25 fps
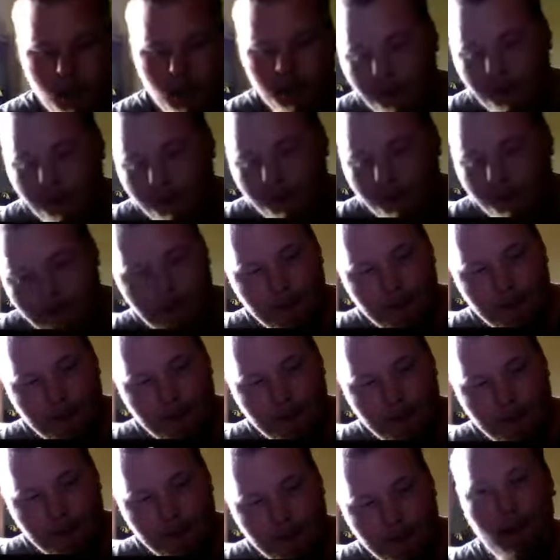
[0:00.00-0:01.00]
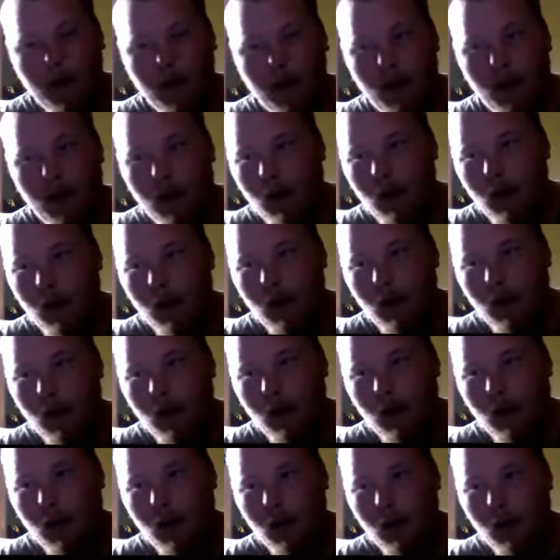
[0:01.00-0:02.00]
vaping. I
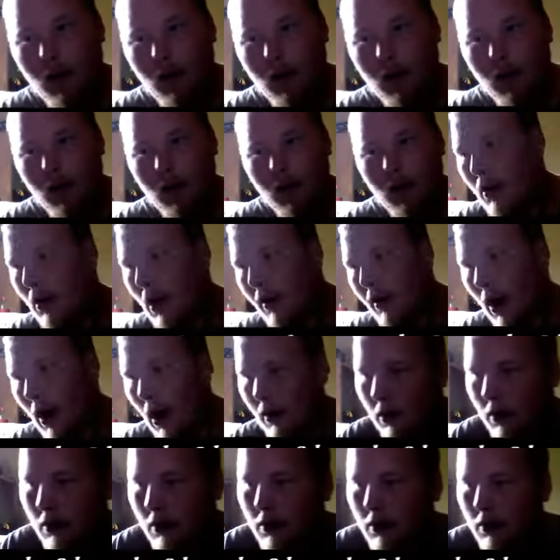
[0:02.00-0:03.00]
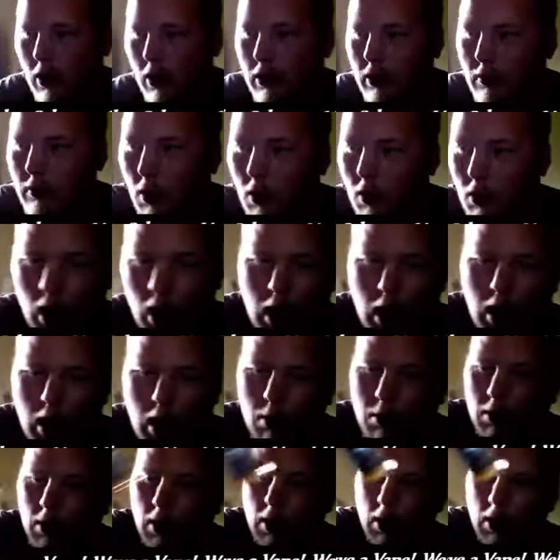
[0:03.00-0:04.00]
got the Gizmo
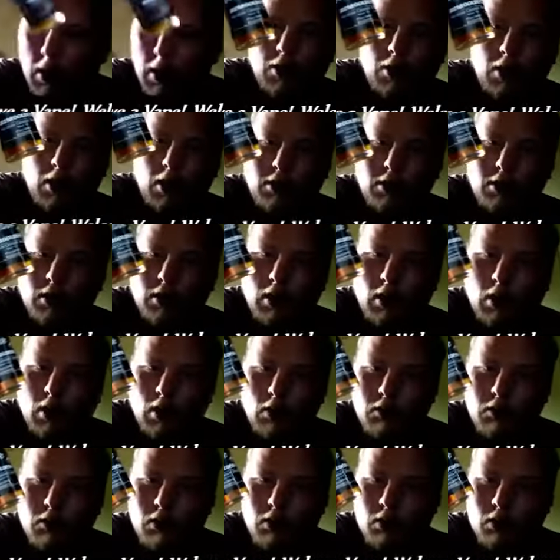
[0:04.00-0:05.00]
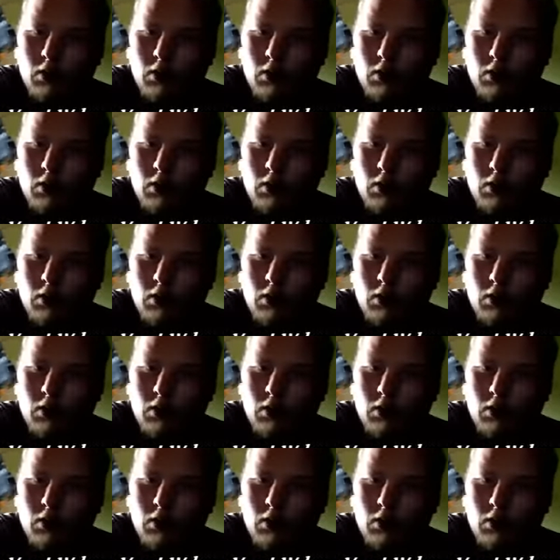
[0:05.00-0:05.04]
here. I showed you the